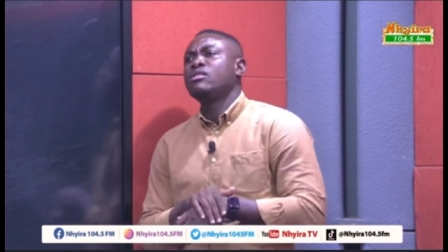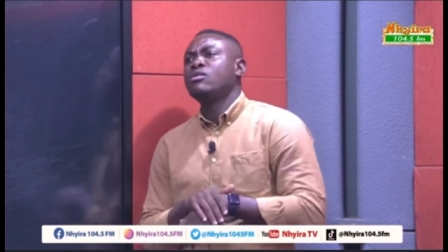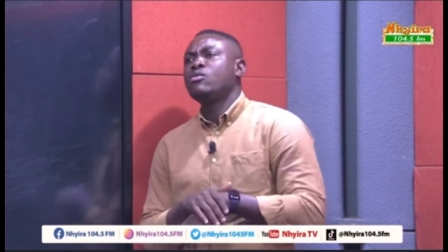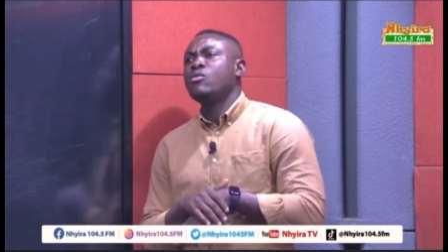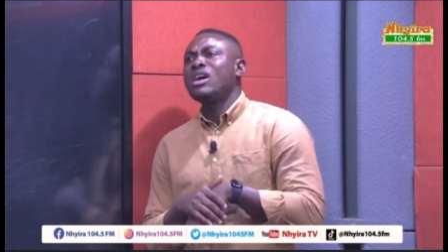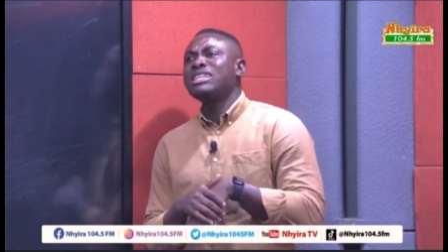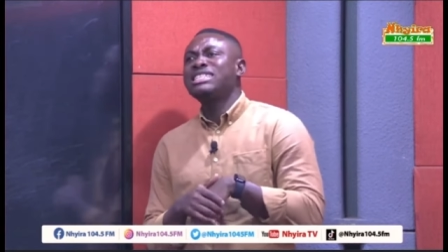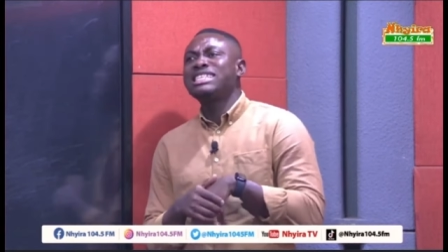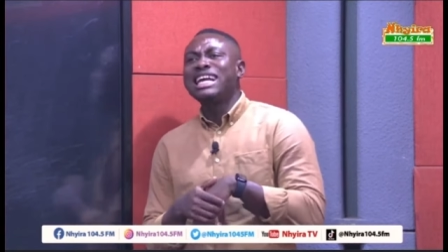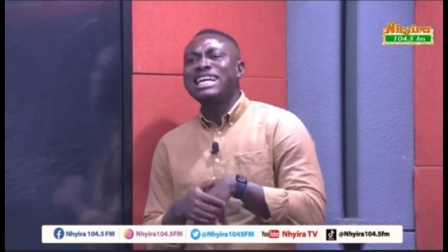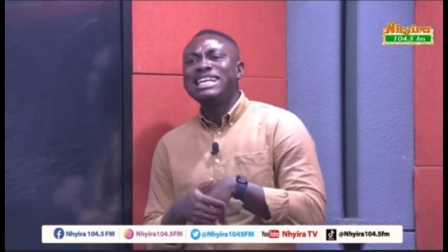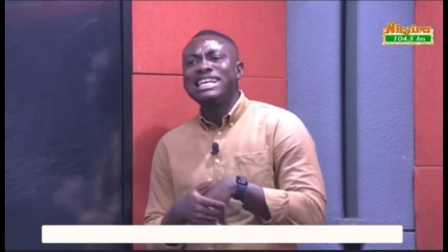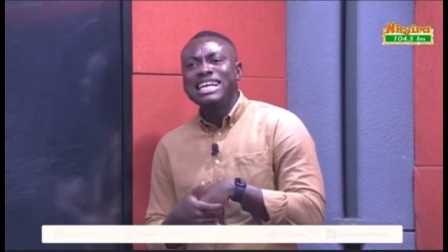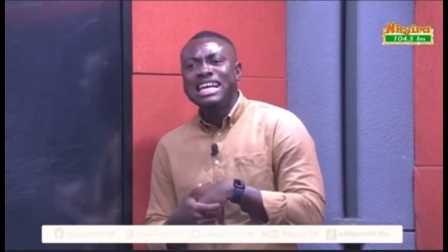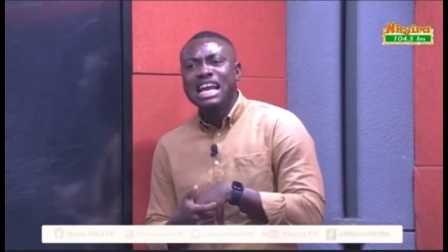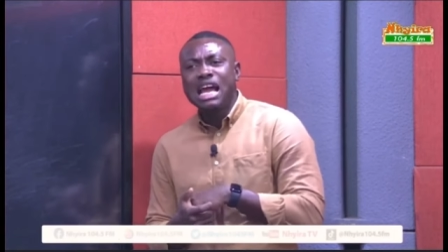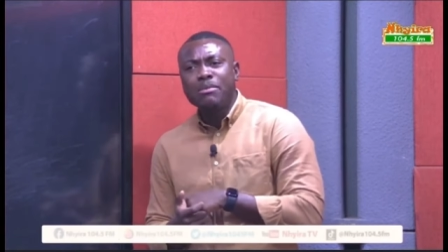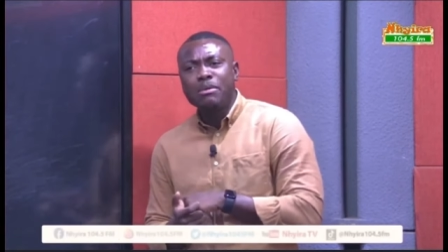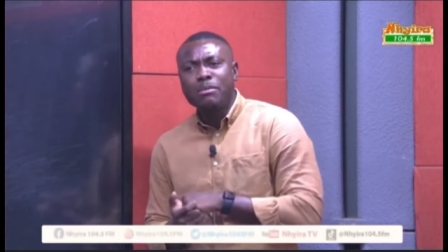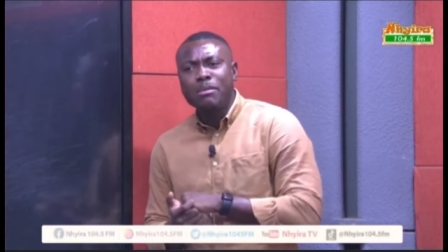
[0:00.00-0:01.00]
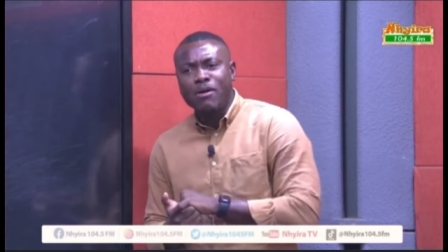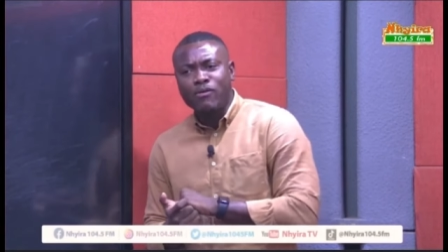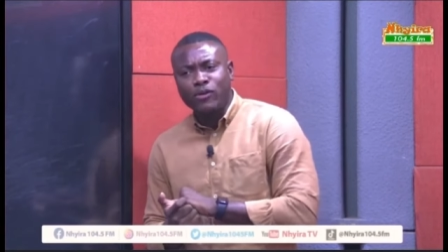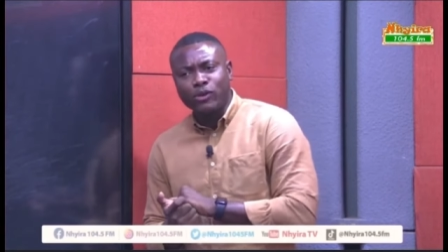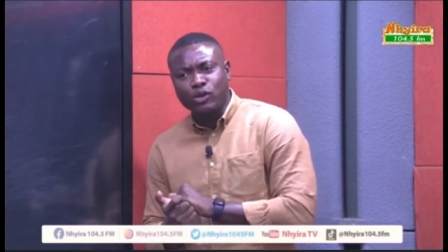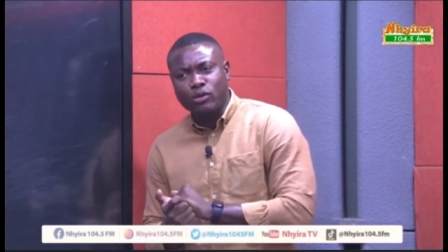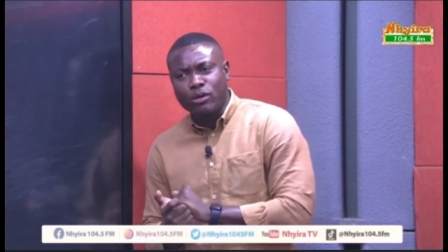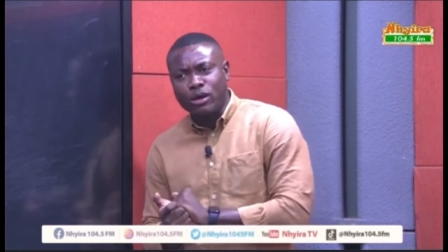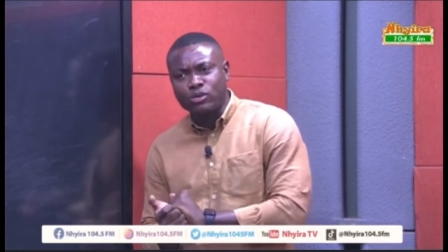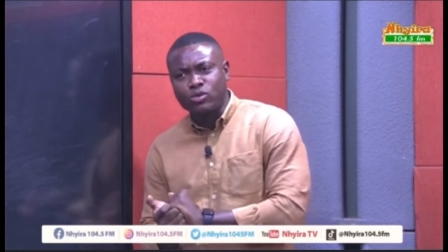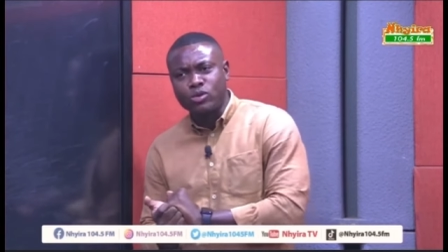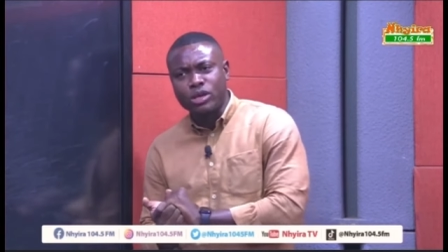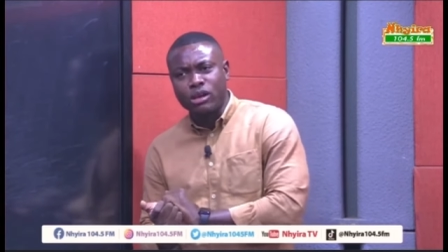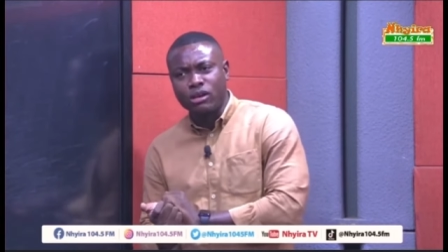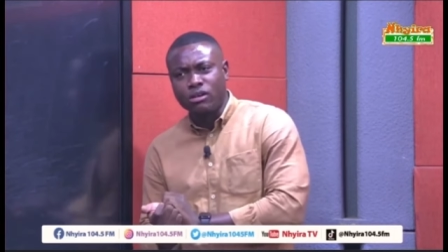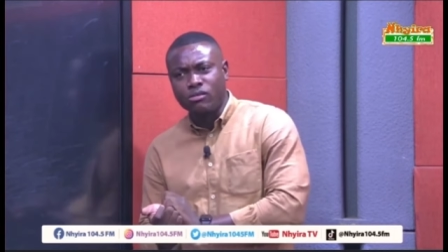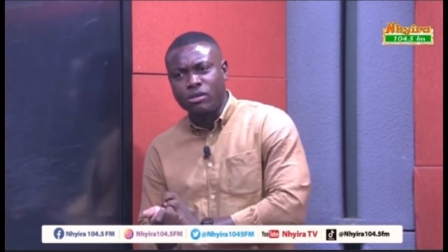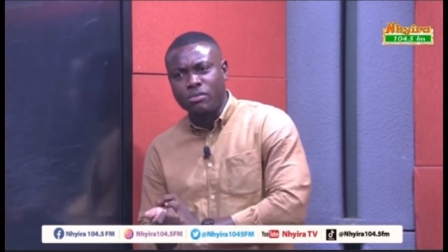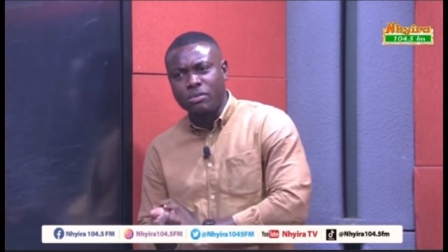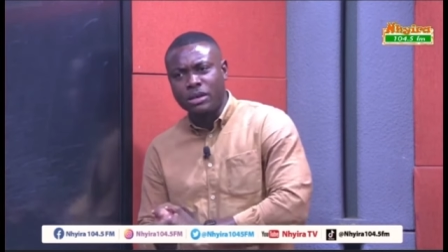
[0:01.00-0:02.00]
what's a dinner be back for Thomas Tuchel
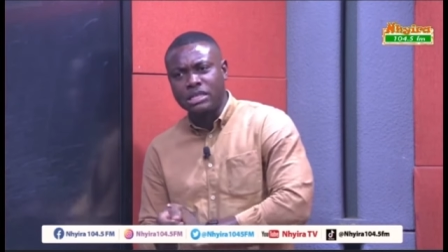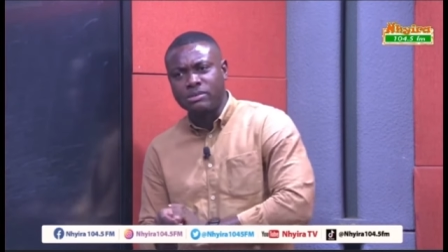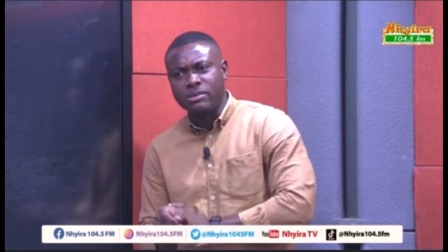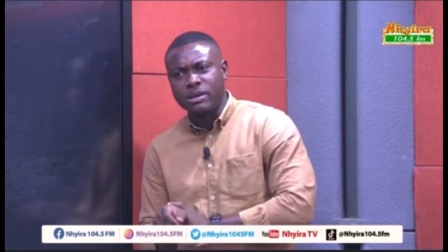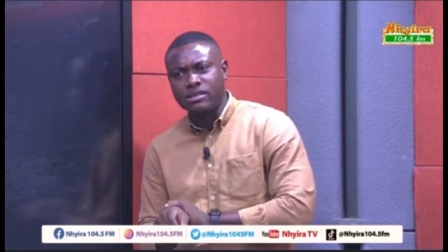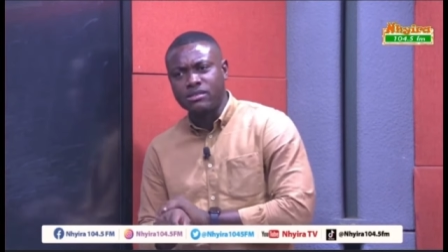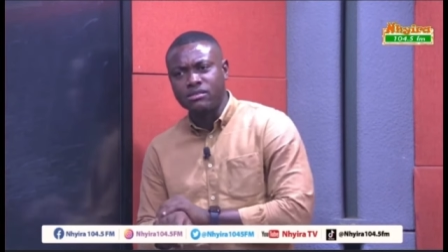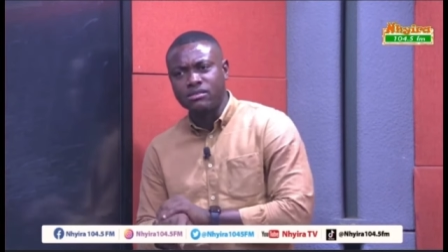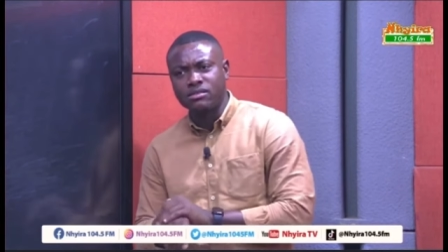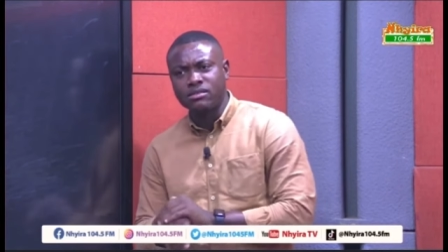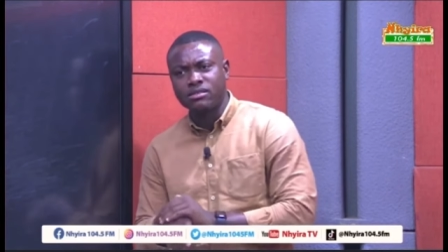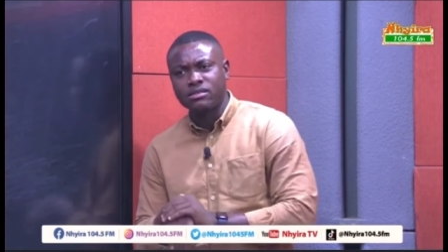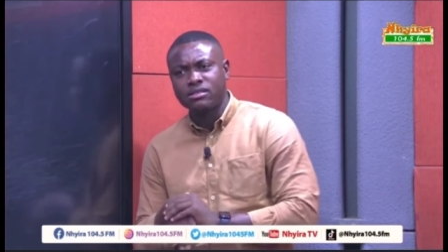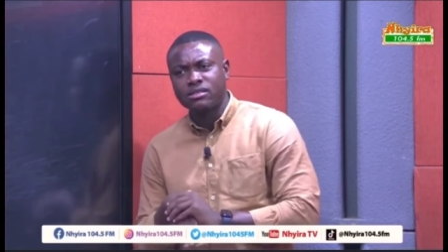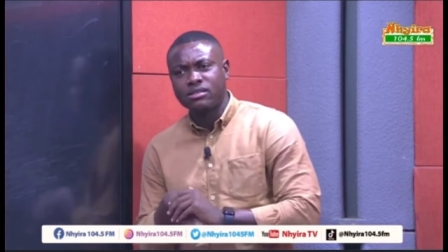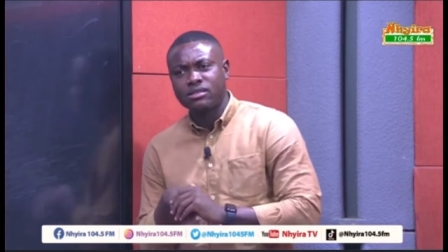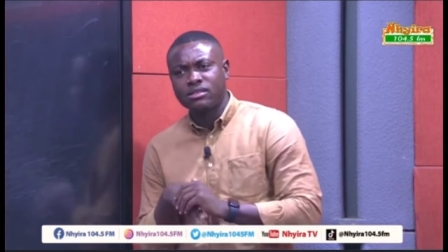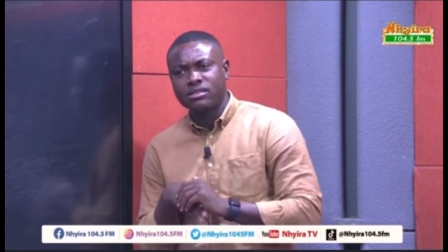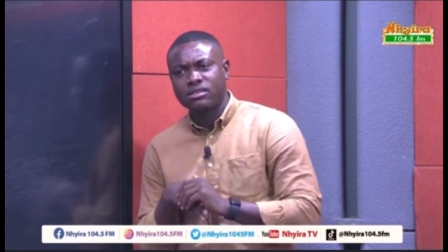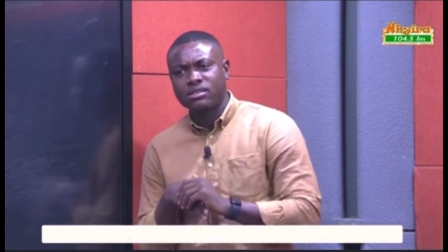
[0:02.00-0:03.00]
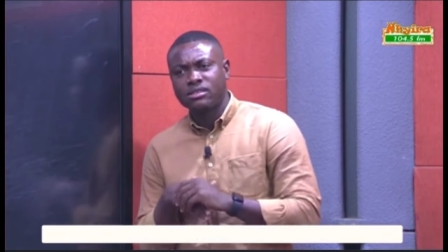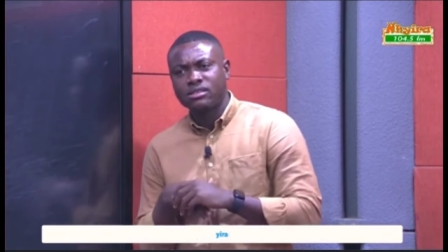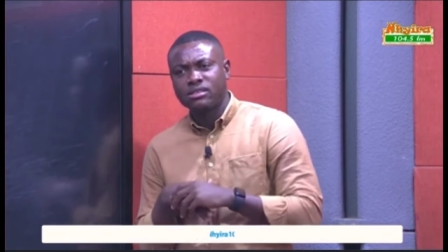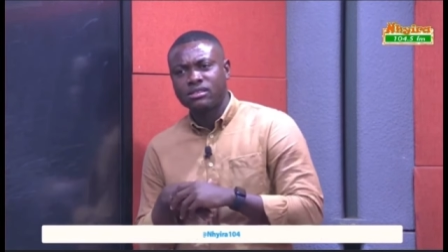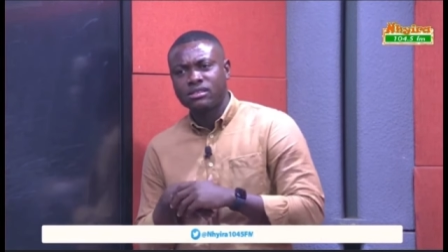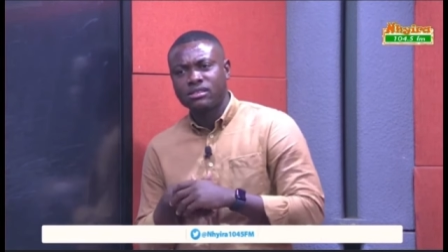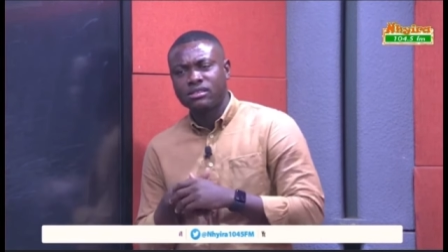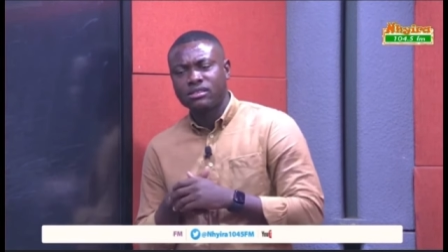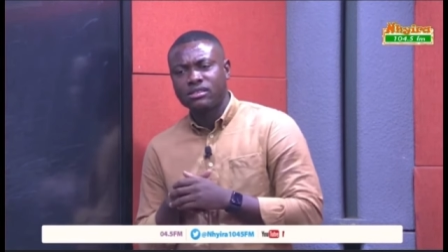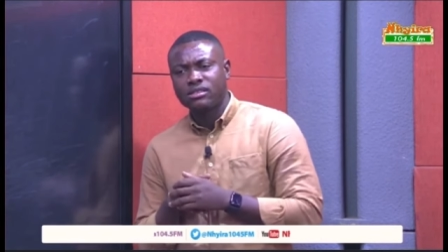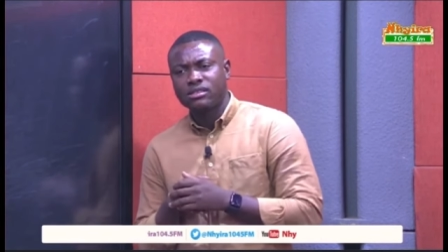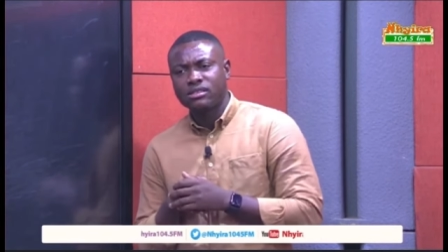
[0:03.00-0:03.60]
replacement? No?